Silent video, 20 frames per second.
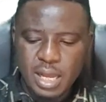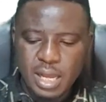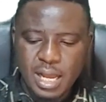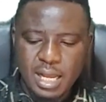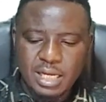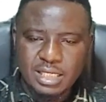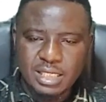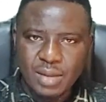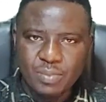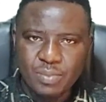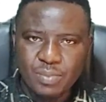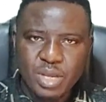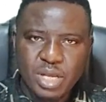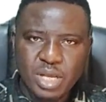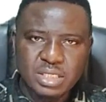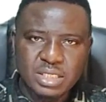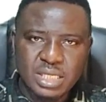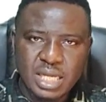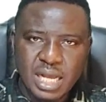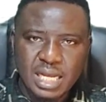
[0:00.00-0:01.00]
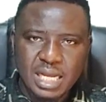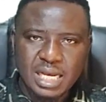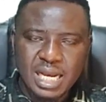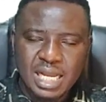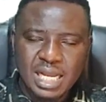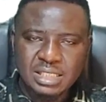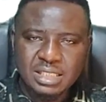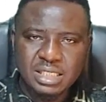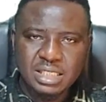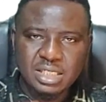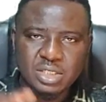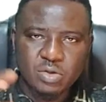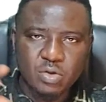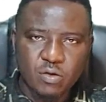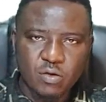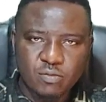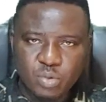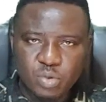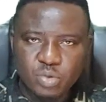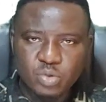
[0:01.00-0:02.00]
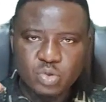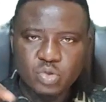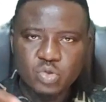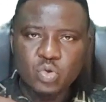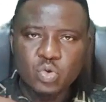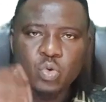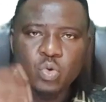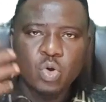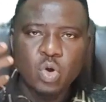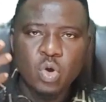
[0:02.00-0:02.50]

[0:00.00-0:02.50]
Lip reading: and it appears at the last digit of both. So